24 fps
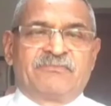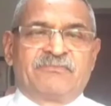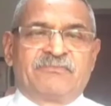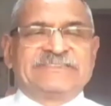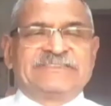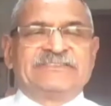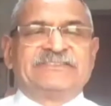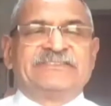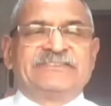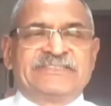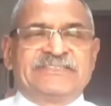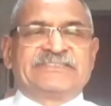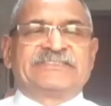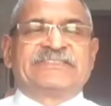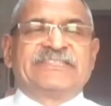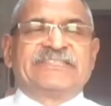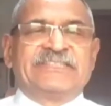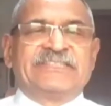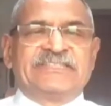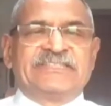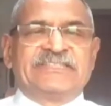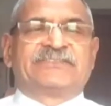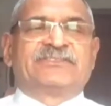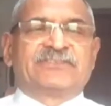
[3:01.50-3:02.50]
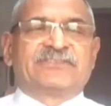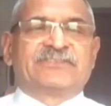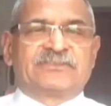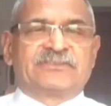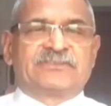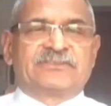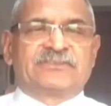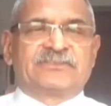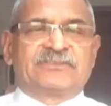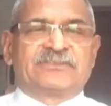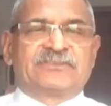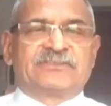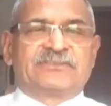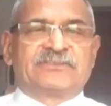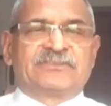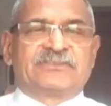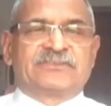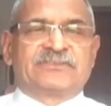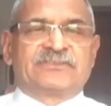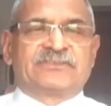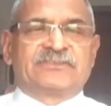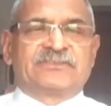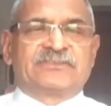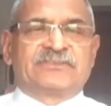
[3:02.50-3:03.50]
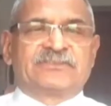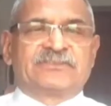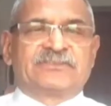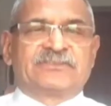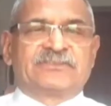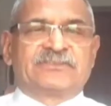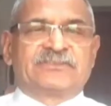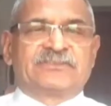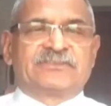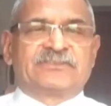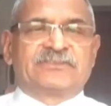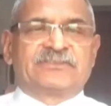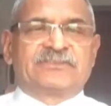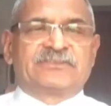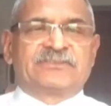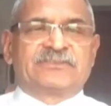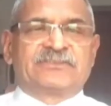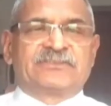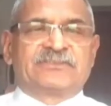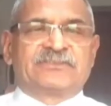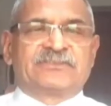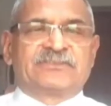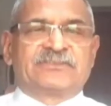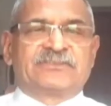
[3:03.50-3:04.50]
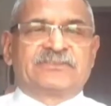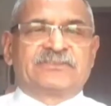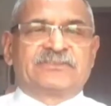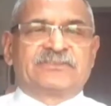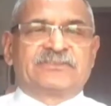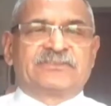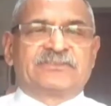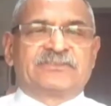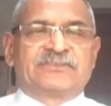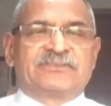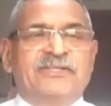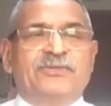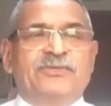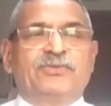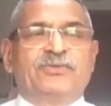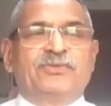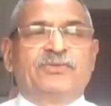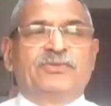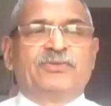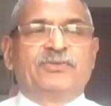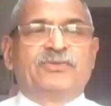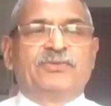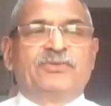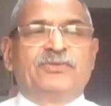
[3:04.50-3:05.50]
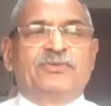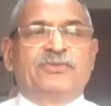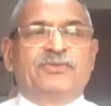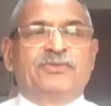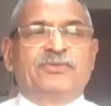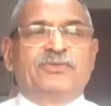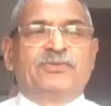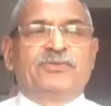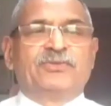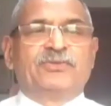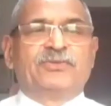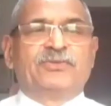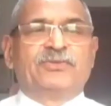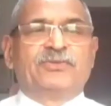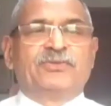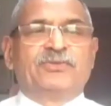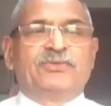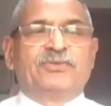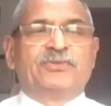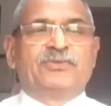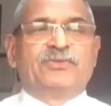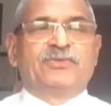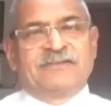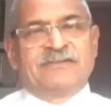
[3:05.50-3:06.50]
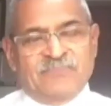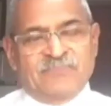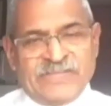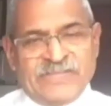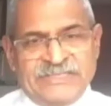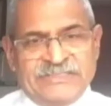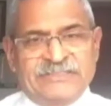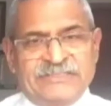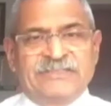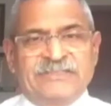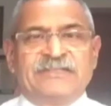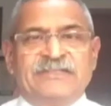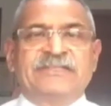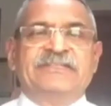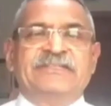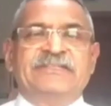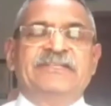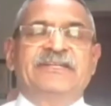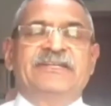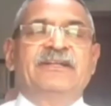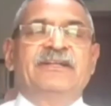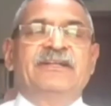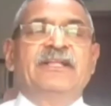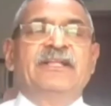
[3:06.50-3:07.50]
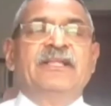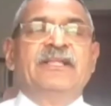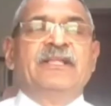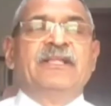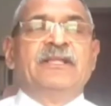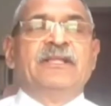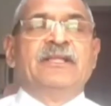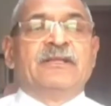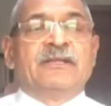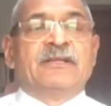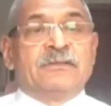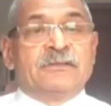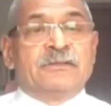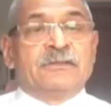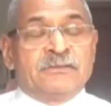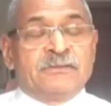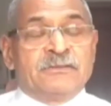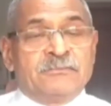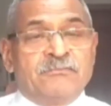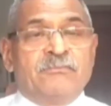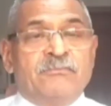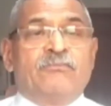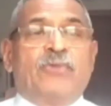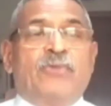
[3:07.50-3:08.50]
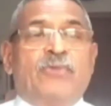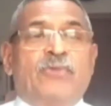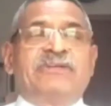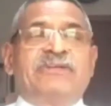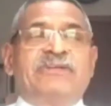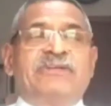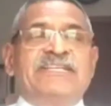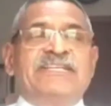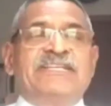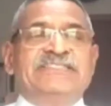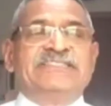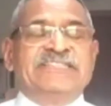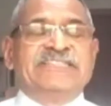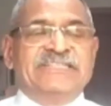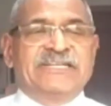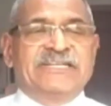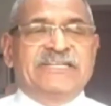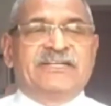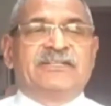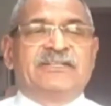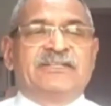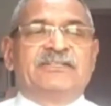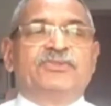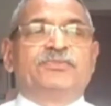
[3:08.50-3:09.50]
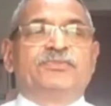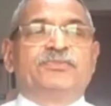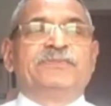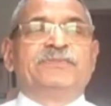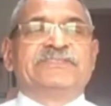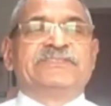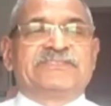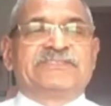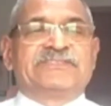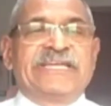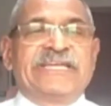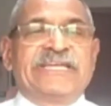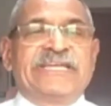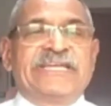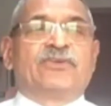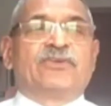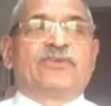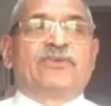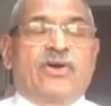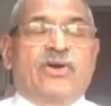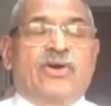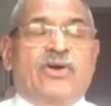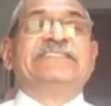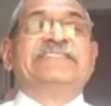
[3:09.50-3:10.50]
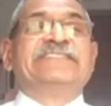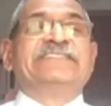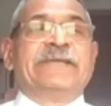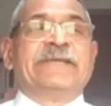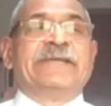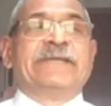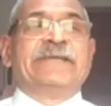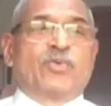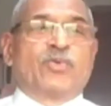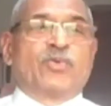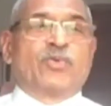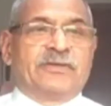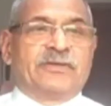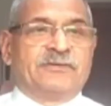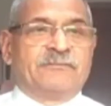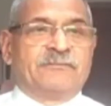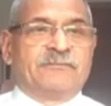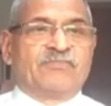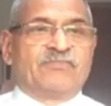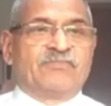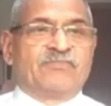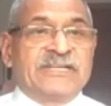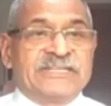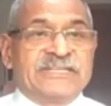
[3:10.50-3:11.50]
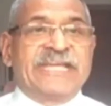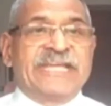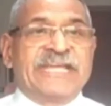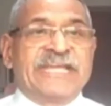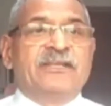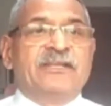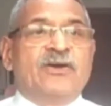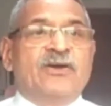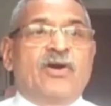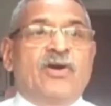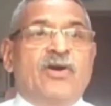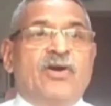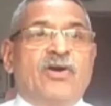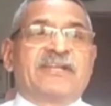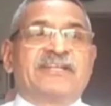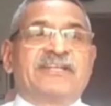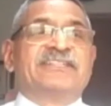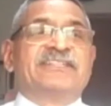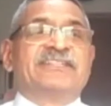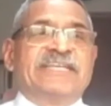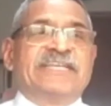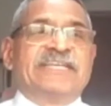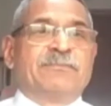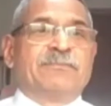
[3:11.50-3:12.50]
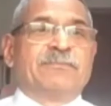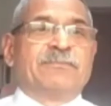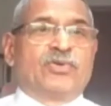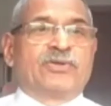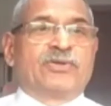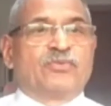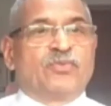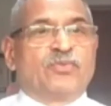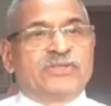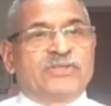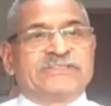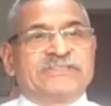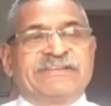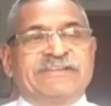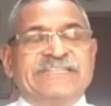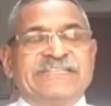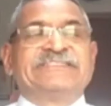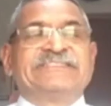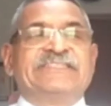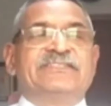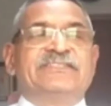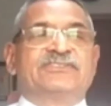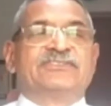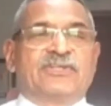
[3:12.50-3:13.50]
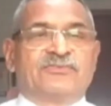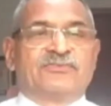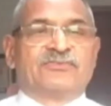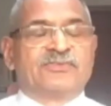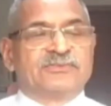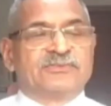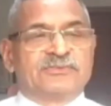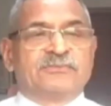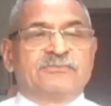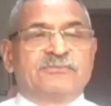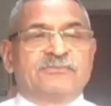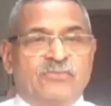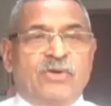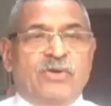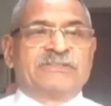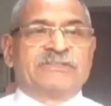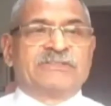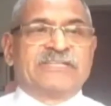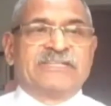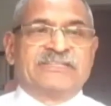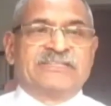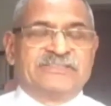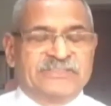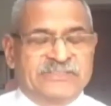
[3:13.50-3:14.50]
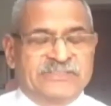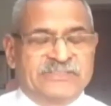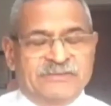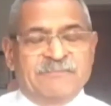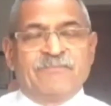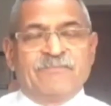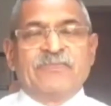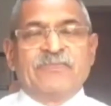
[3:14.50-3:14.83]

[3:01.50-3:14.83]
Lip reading: as, yes, this is India is going to be divided into two countries, Pakistan and India, Muhammad Ali Jinnah used to be staying in Aurangzeb Road. 10 Aurangzeb Road for the residence of Muhammad Ali Jinnah.